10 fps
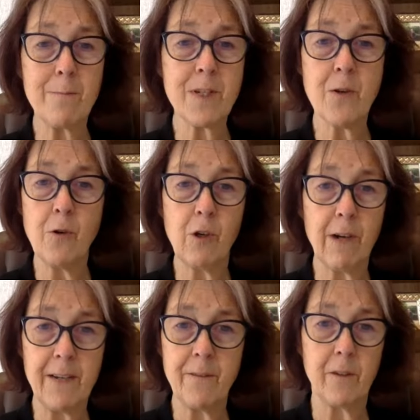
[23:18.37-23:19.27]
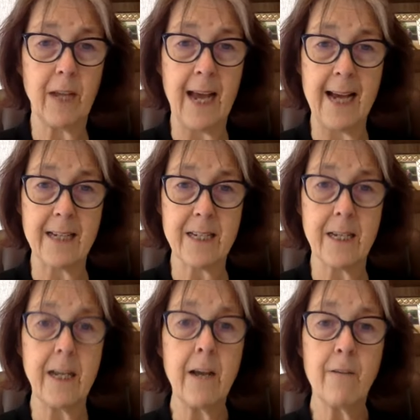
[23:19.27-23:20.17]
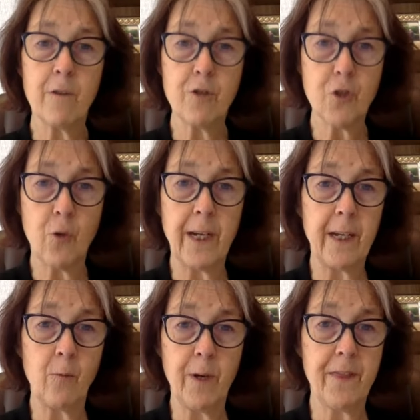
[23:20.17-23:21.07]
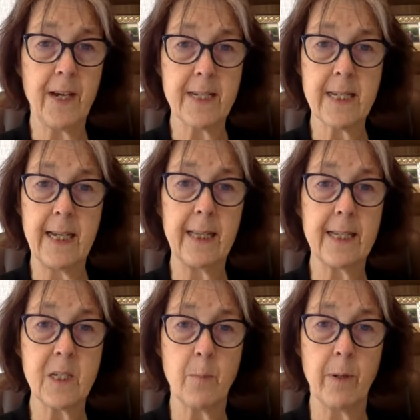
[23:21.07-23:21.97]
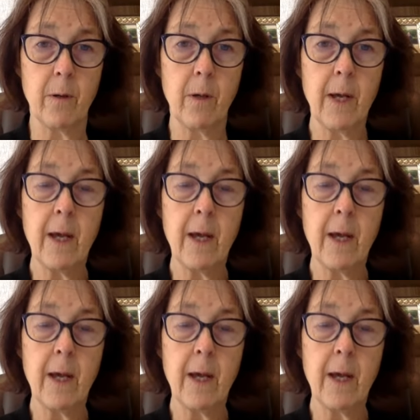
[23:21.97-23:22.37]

I'm so grateful to ACSA for joining with us in this bill.